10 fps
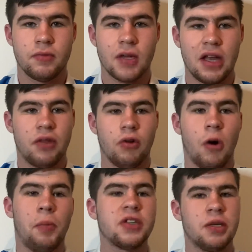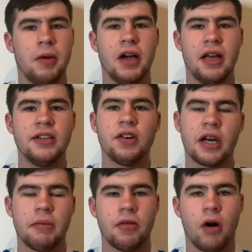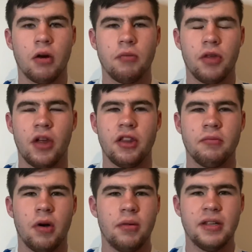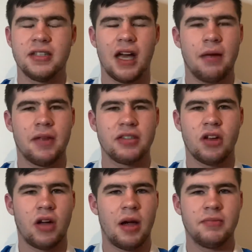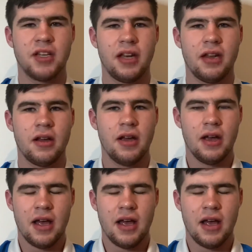Like, they're all possibilities, don't get me wrong, but at the moment in time, that's all I'm seeing.